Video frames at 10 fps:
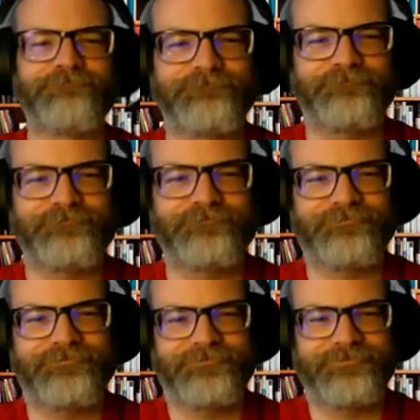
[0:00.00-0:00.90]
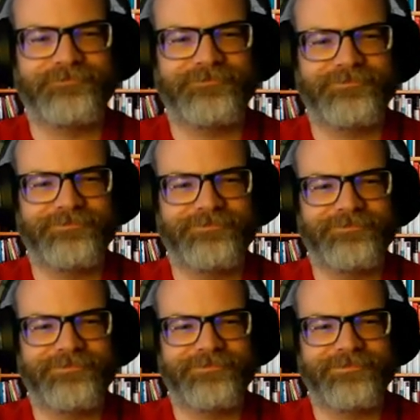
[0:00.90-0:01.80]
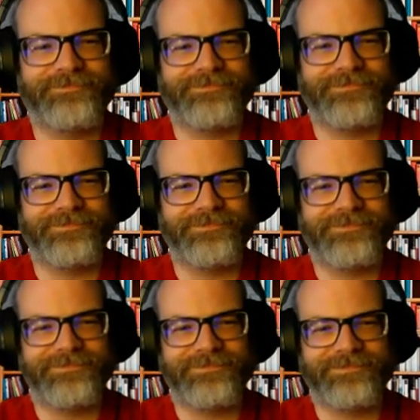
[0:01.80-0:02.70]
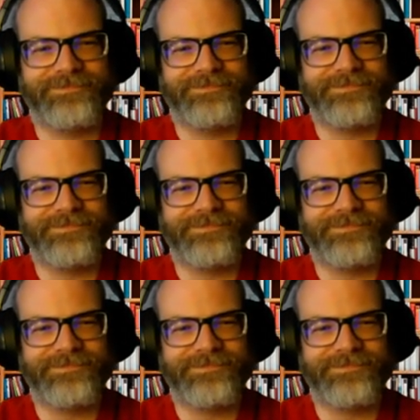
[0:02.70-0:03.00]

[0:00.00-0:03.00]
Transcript: No words are spoken by the person on screen.